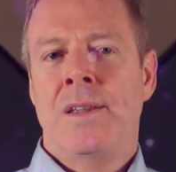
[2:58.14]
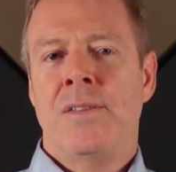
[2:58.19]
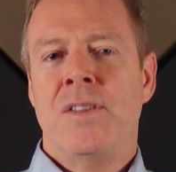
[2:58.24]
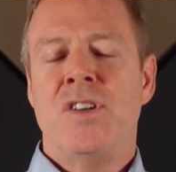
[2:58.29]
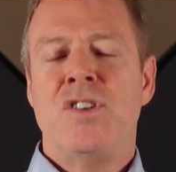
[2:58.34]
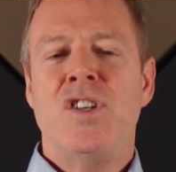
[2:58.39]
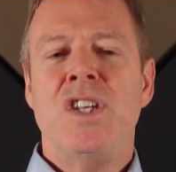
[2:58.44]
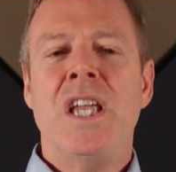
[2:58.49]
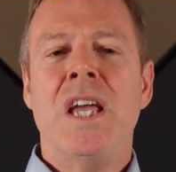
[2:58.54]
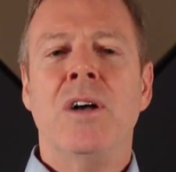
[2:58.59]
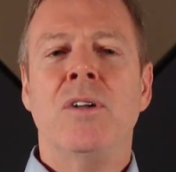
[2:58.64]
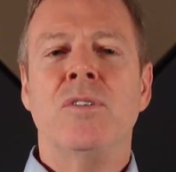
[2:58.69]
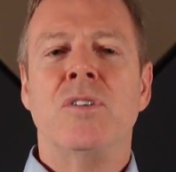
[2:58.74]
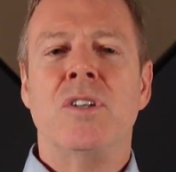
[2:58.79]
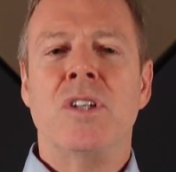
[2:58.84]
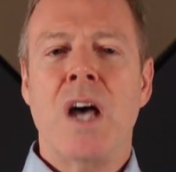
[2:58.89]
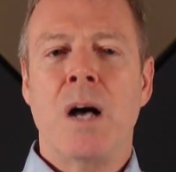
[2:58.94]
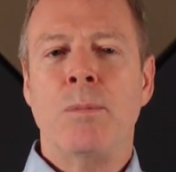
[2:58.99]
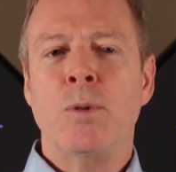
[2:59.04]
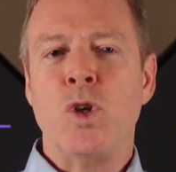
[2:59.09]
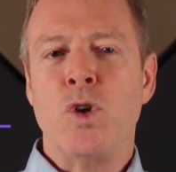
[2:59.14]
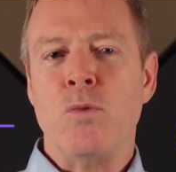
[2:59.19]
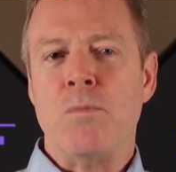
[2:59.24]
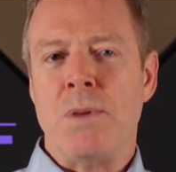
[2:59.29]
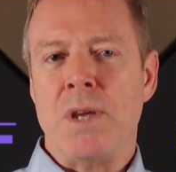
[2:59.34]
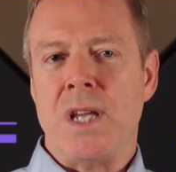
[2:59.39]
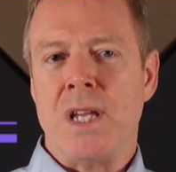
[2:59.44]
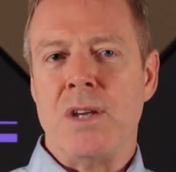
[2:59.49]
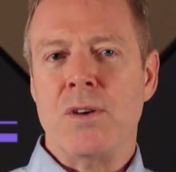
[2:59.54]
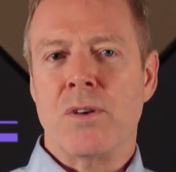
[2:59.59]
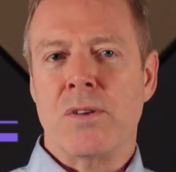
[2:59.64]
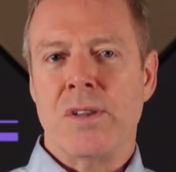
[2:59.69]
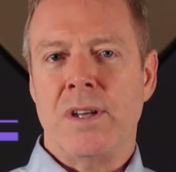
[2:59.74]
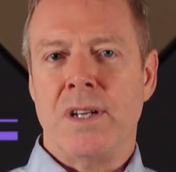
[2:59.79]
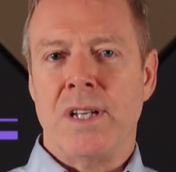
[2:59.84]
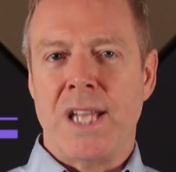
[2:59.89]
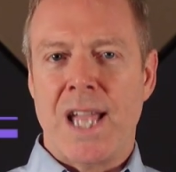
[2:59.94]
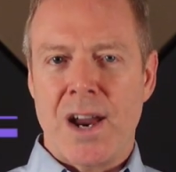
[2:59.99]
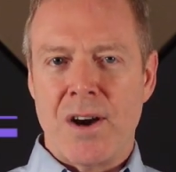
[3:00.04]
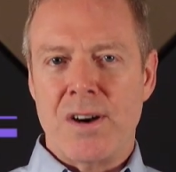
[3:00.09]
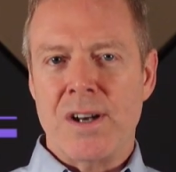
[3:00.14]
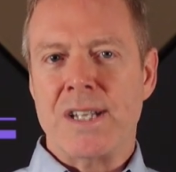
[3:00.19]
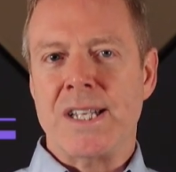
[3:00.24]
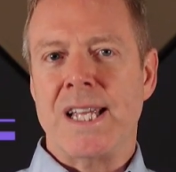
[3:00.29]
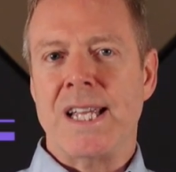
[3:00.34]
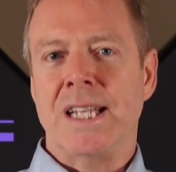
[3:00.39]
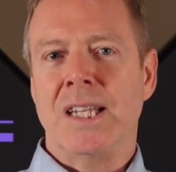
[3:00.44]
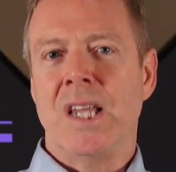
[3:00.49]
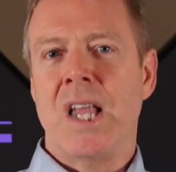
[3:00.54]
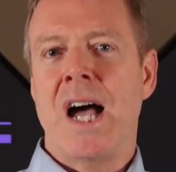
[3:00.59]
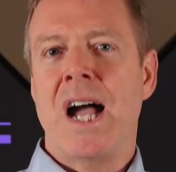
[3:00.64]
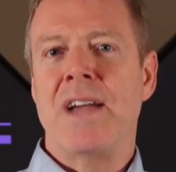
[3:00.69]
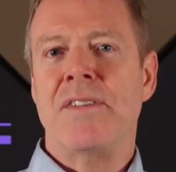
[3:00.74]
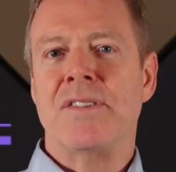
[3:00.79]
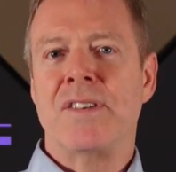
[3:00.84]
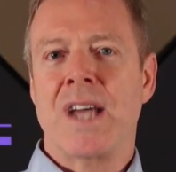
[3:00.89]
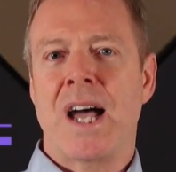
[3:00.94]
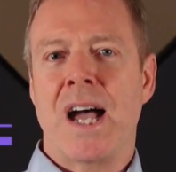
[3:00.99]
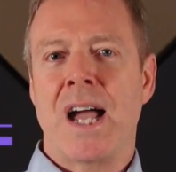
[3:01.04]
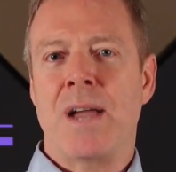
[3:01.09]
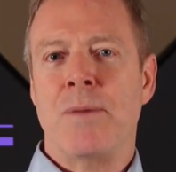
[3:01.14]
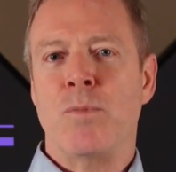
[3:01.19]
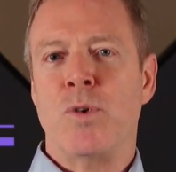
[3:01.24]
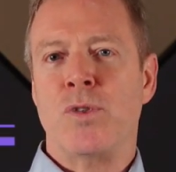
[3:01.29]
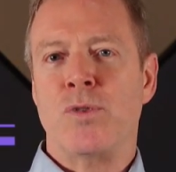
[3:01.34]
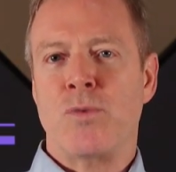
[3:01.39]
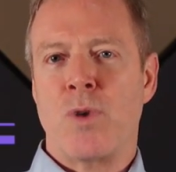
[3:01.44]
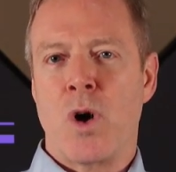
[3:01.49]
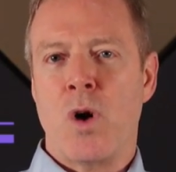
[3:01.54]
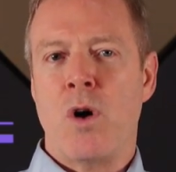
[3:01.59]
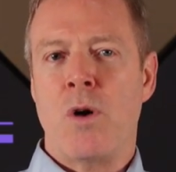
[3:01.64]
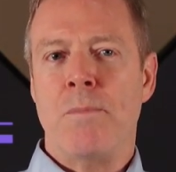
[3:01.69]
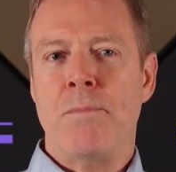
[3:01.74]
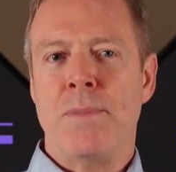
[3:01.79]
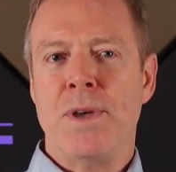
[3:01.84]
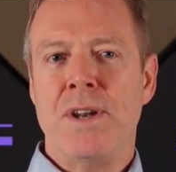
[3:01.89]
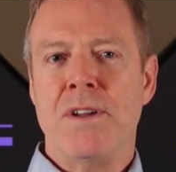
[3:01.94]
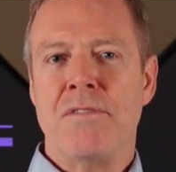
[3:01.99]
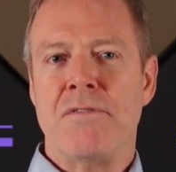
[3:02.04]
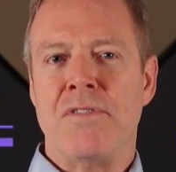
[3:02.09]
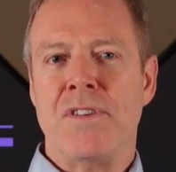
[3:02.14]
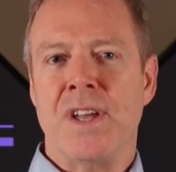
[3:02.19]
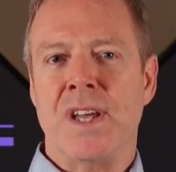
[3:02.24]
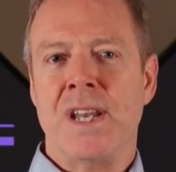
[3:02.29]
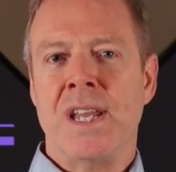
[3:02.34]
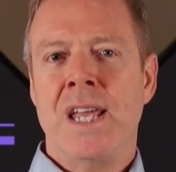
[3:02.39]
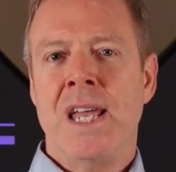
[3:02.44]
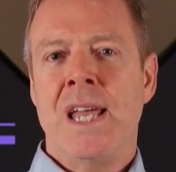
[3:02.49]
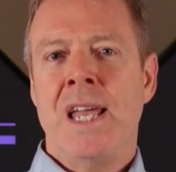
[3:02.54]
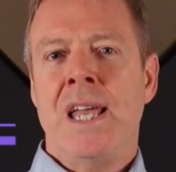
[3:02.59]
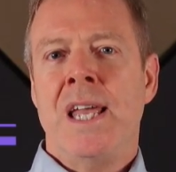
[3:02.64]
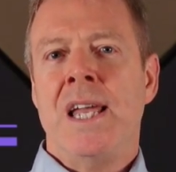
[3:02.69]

The GLWB, or the Guaranteed Lifetime Withdrawal Benefit,